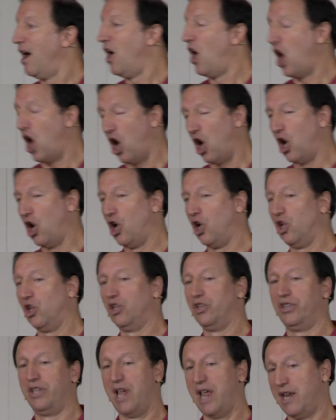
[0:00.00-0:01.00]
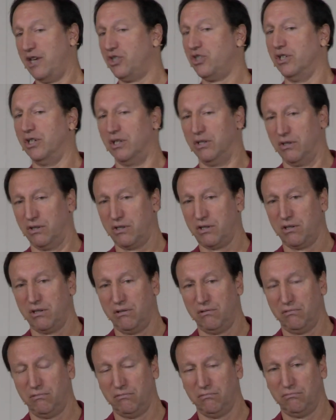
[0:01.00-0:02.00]
All nations
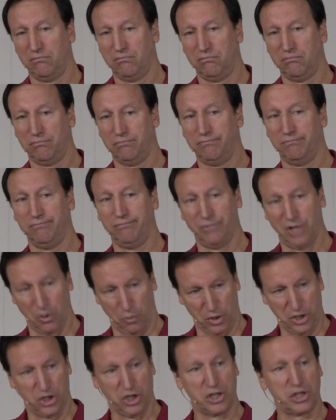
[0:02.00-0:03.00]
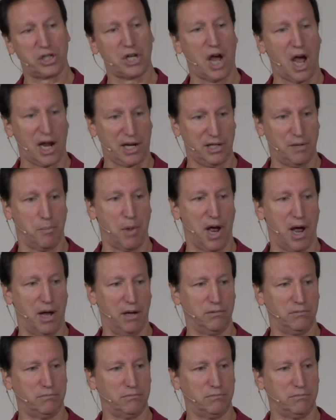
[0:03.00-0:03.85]
that we just talked about.